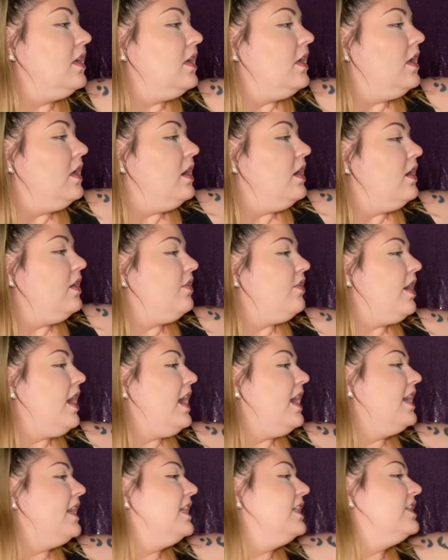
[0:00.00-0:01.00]
All
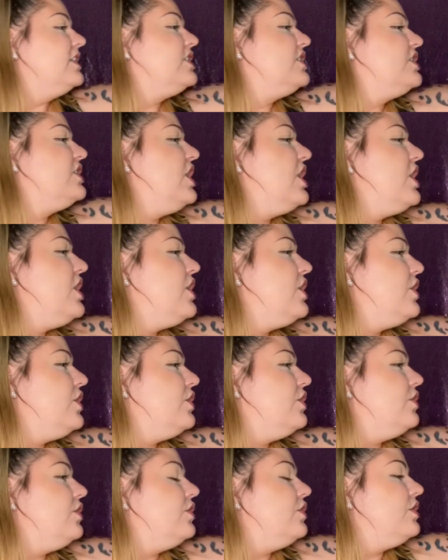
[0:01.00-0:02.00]
right,
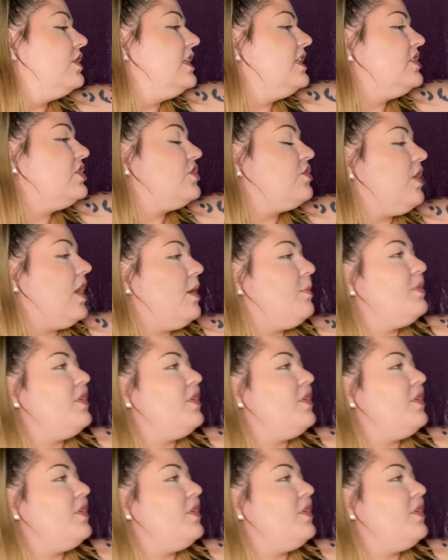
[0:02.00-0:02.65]
so let's grab